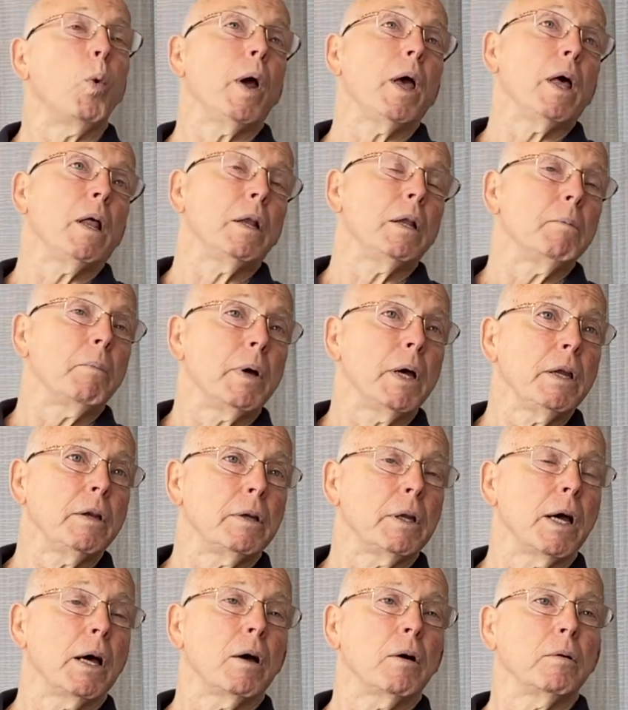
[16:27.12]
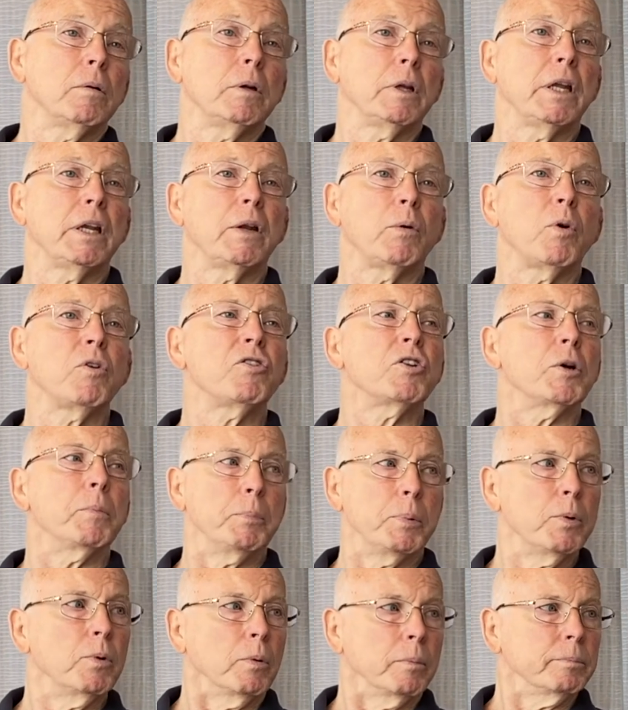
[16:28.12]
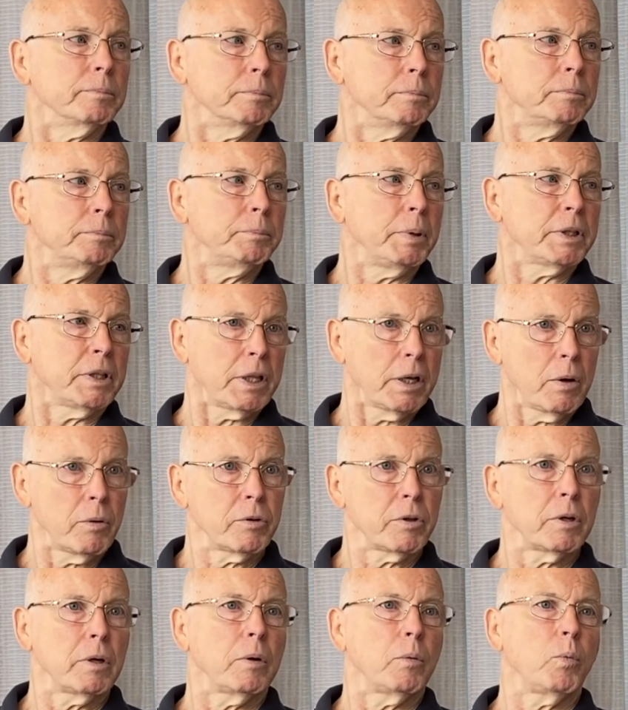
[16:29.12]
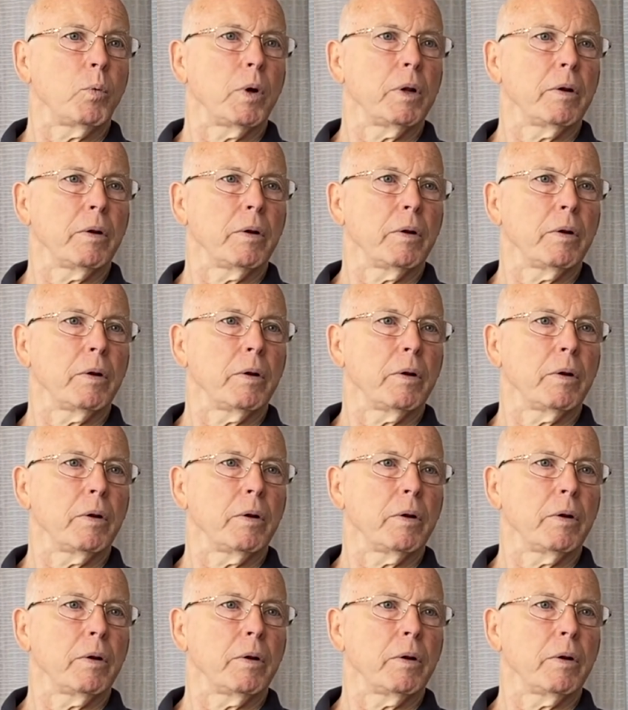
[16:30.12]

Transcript: Well, in my town, it wasn't a boom. But they were the one.